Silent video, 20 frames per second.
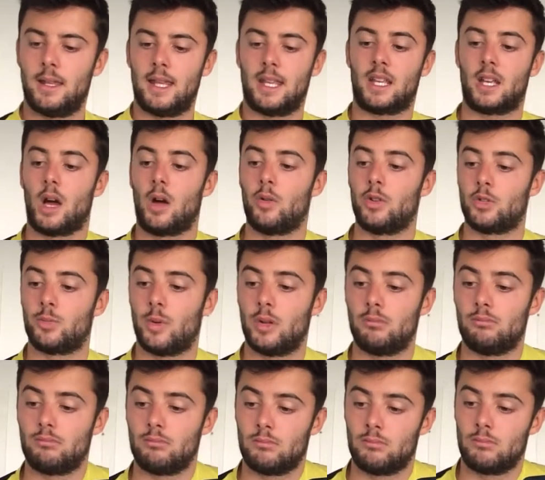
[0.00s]

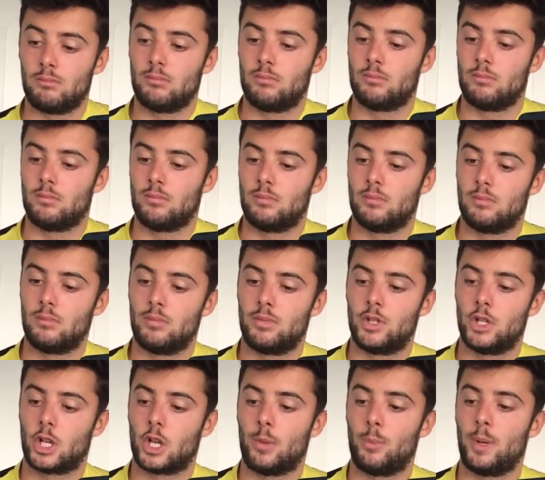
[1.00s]
Encouragement
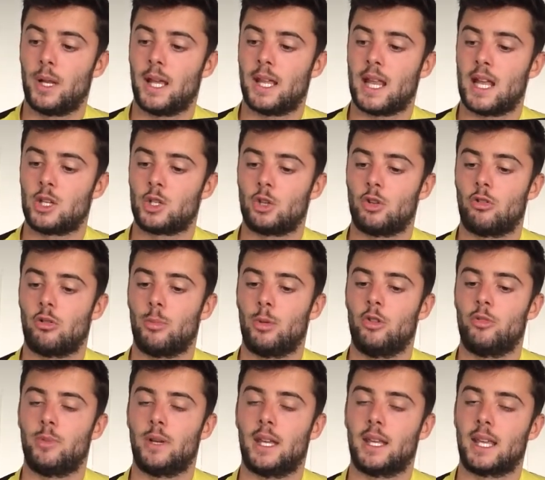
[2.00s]
to complete an action or a
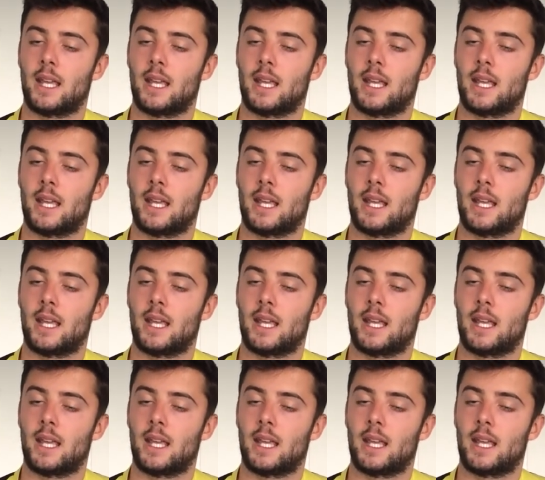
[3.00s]
movement,